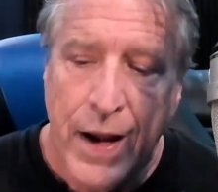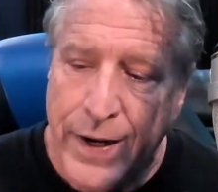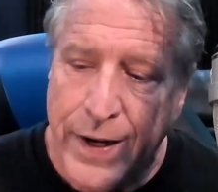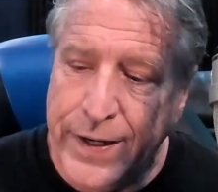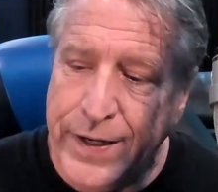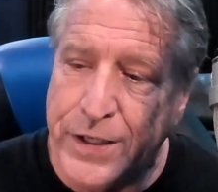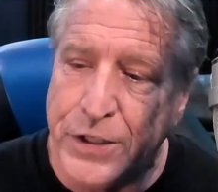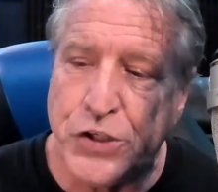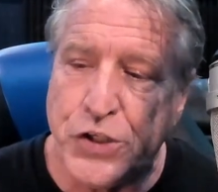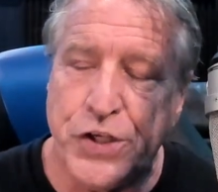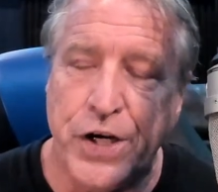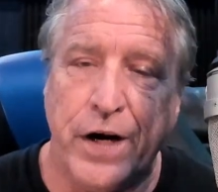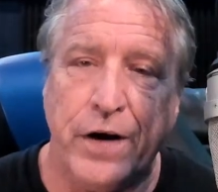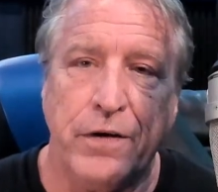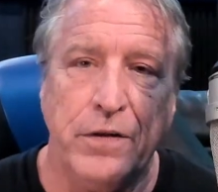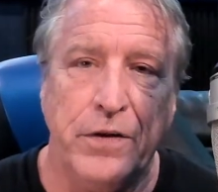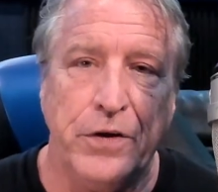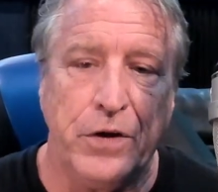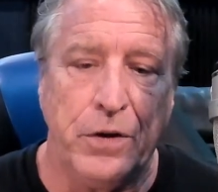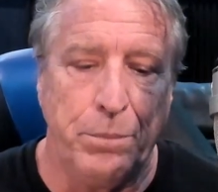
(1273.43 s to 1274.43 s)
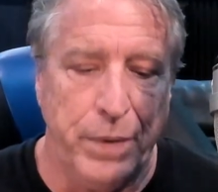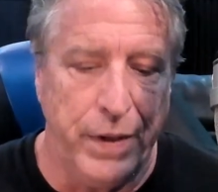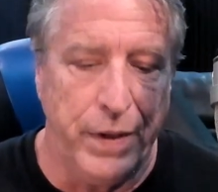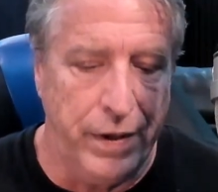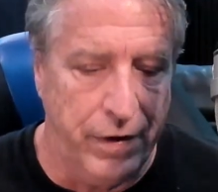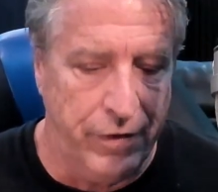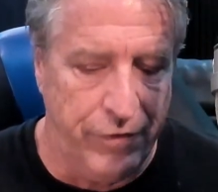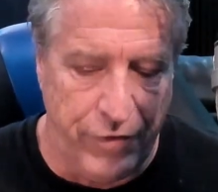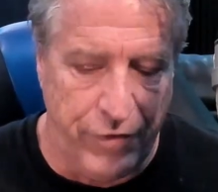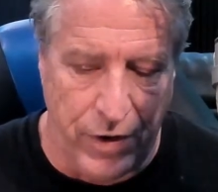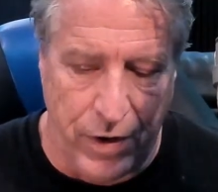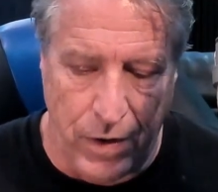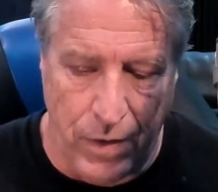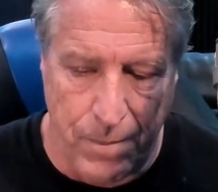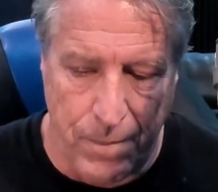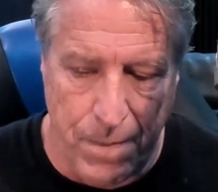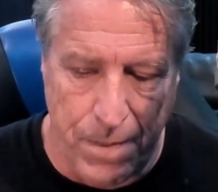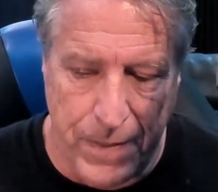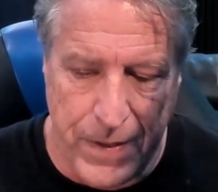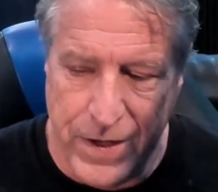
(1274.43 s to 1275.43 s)
I need to share a little bit of
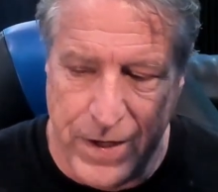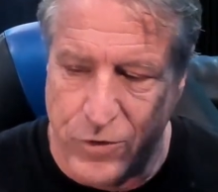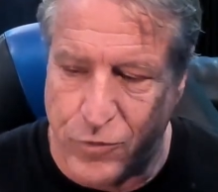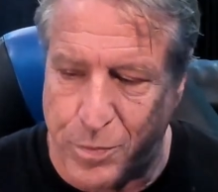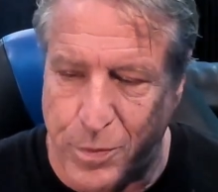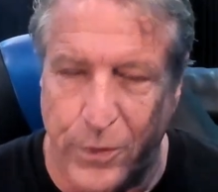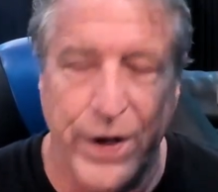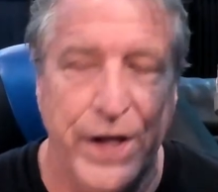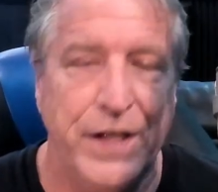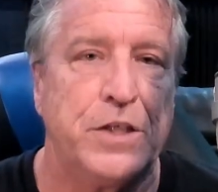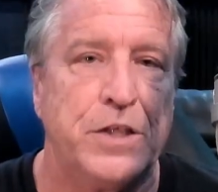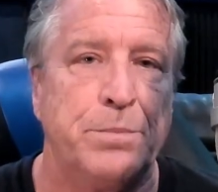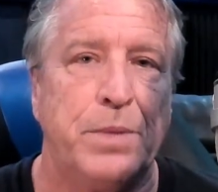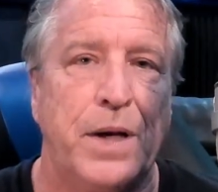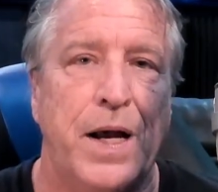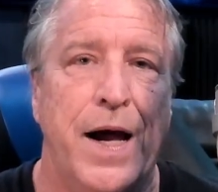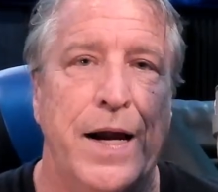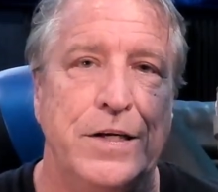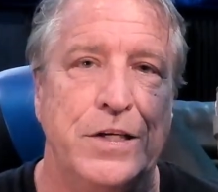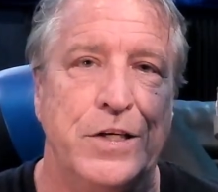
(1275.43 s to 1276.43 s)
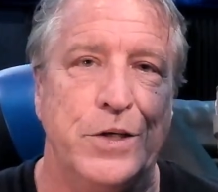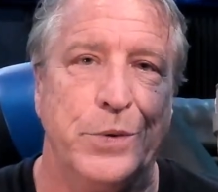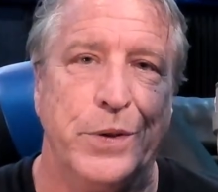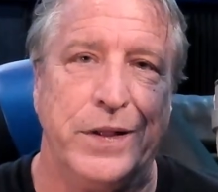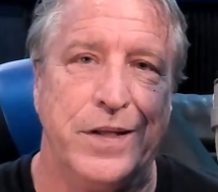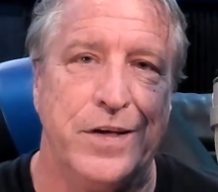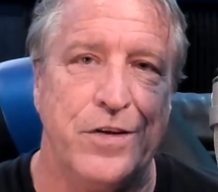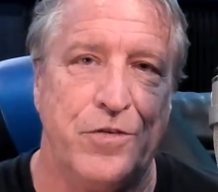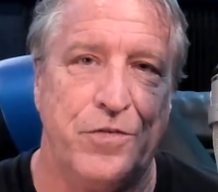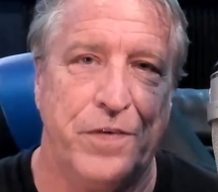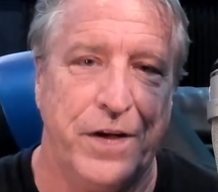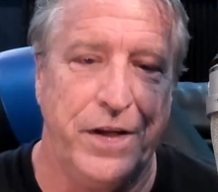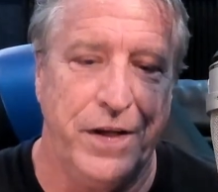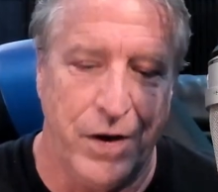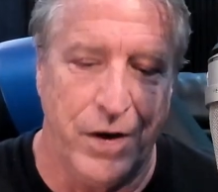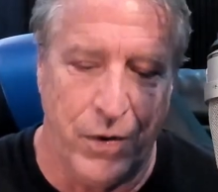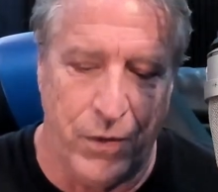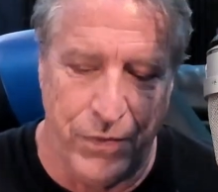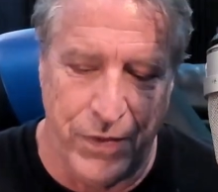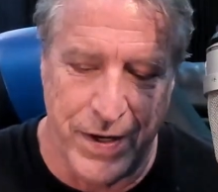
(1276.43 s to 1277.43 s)
the inspiration behind doing this
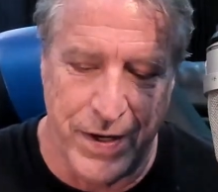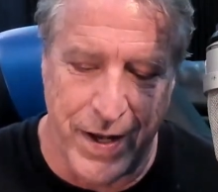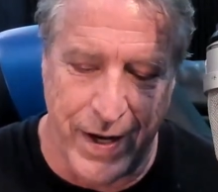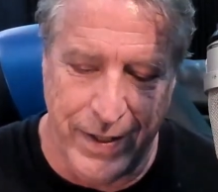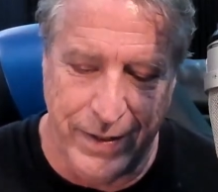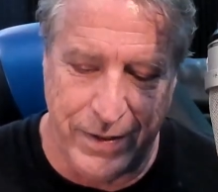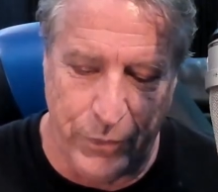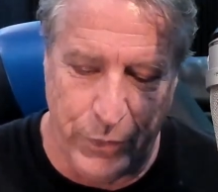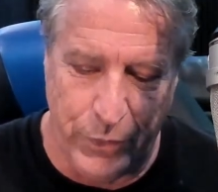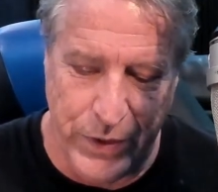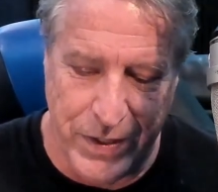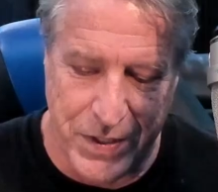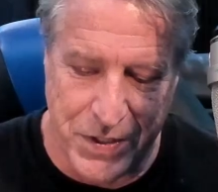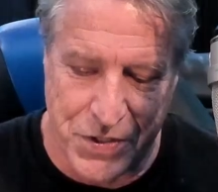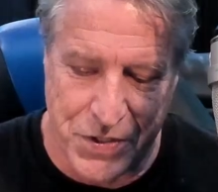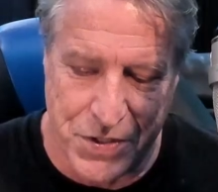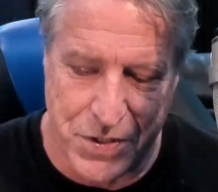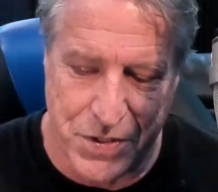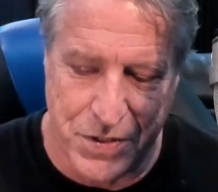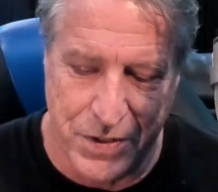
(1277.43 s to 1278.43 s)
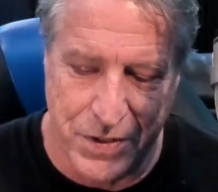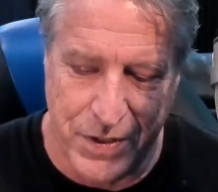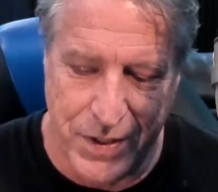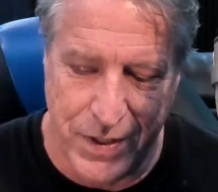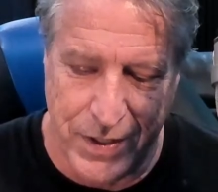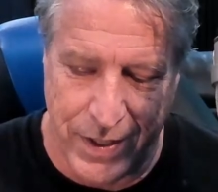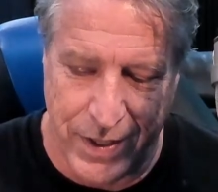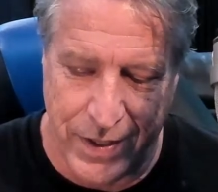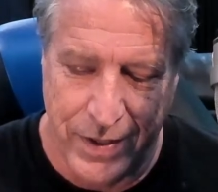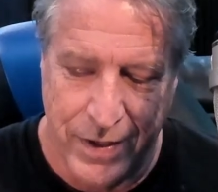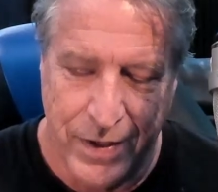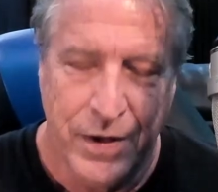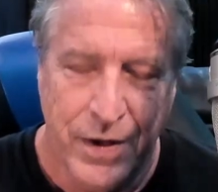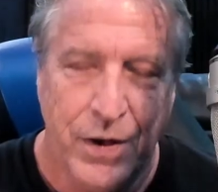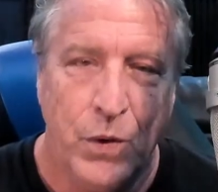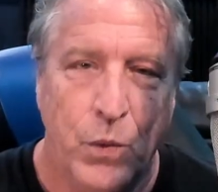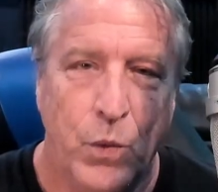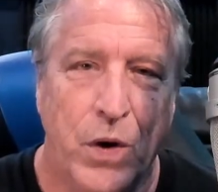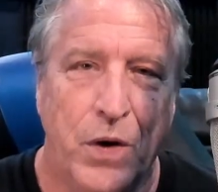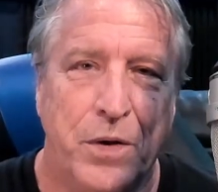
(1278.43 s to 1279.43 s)
video. The night that we listened to the
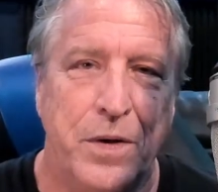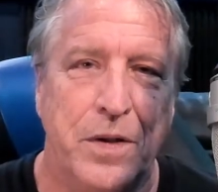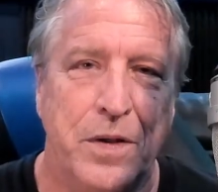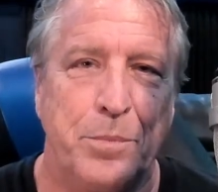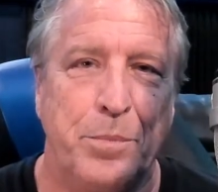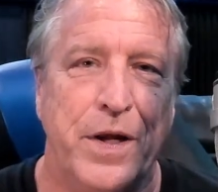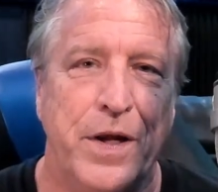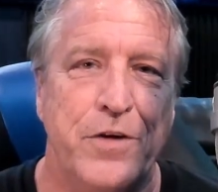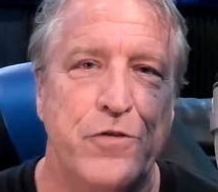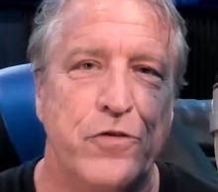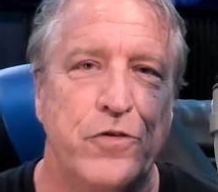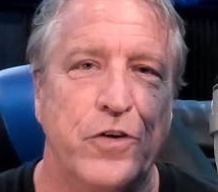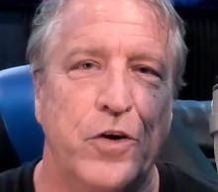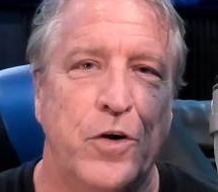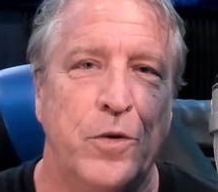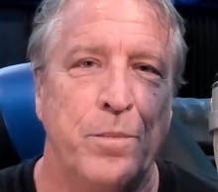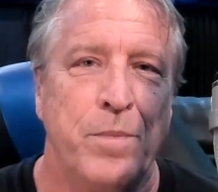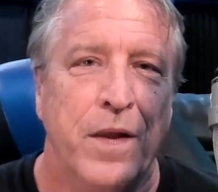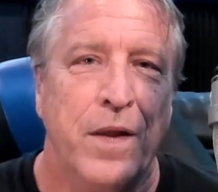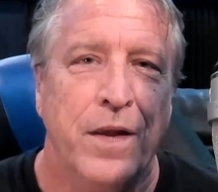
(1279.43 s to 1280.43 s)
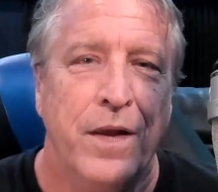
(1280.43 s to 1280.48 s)
Welcome to the Pleasure Dome,